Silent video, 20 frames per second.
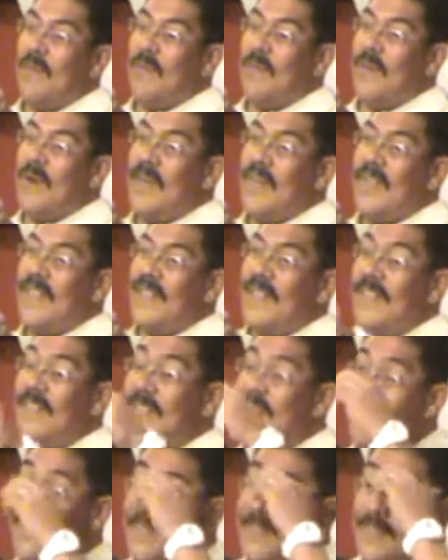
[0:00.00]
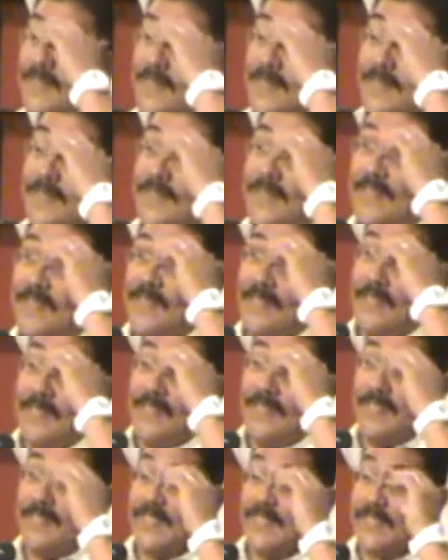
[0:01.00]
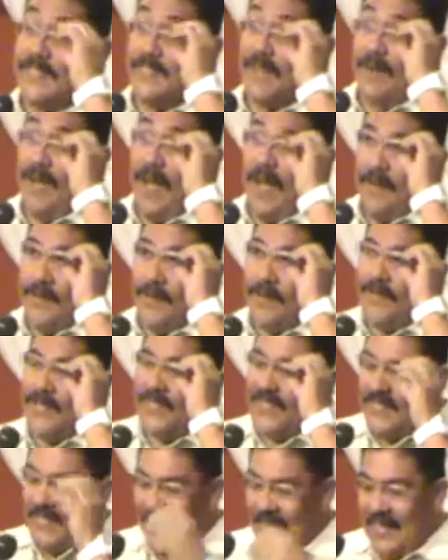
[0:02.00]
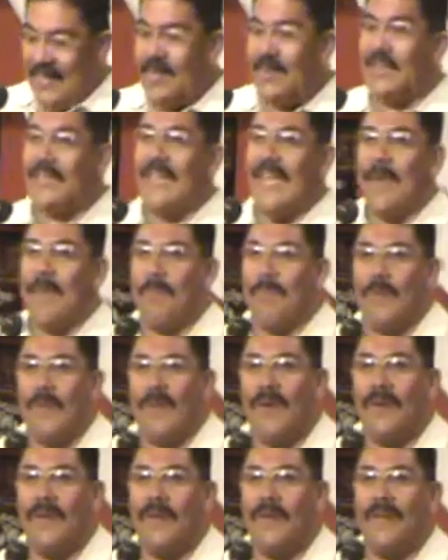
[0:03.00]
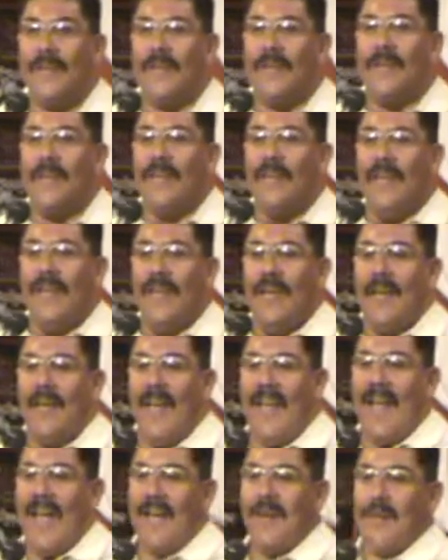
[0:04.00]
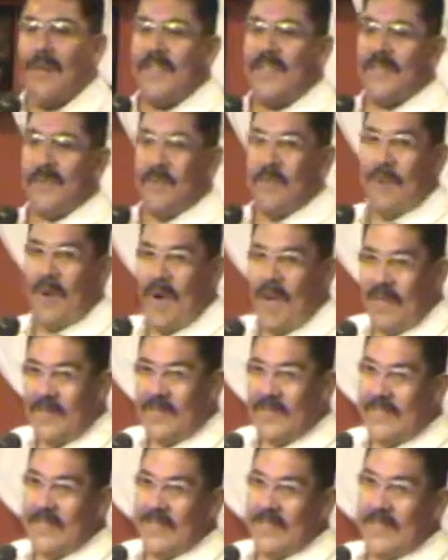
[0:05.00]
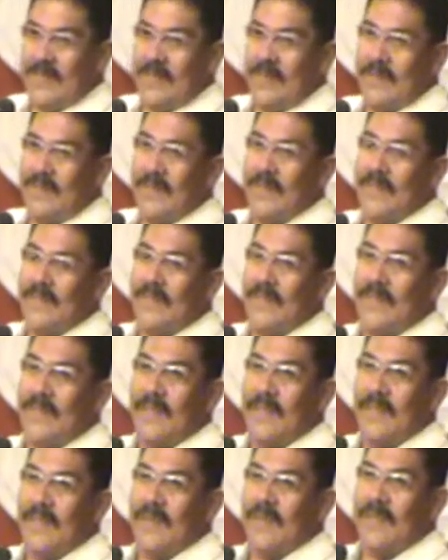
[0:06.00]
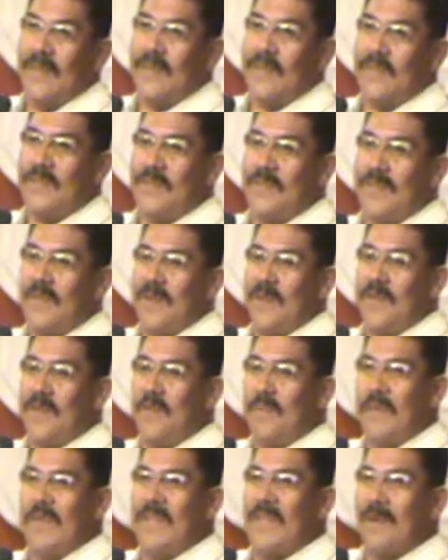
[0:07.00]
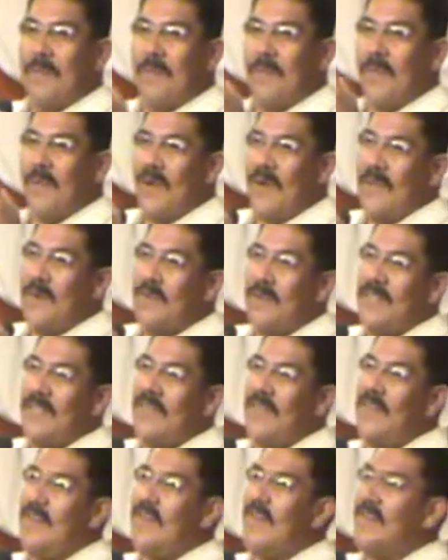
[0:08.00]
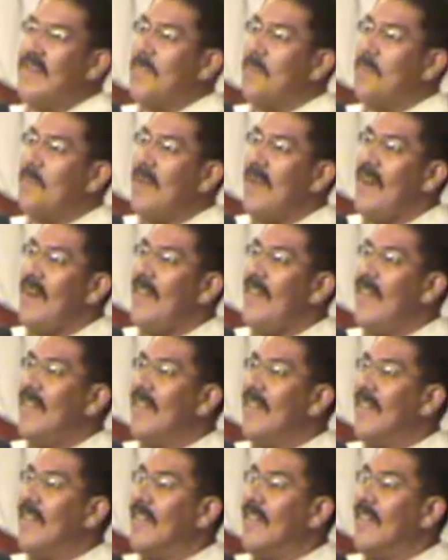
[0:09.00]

one he says, so how are you going to take your temple and lie with a prostitute? Don't you know you become one with her in spirit?